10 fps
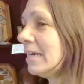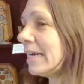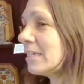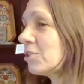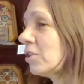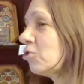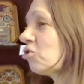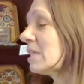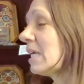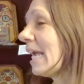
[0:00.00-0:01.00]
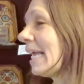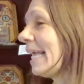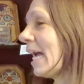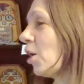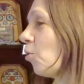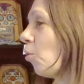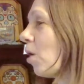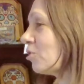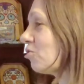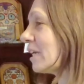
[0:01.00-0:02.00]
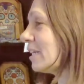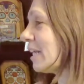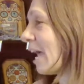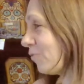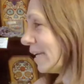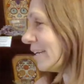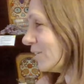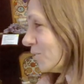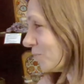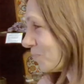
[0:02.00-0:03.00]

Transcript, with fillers: and so they're just hanging out watching and laughing at you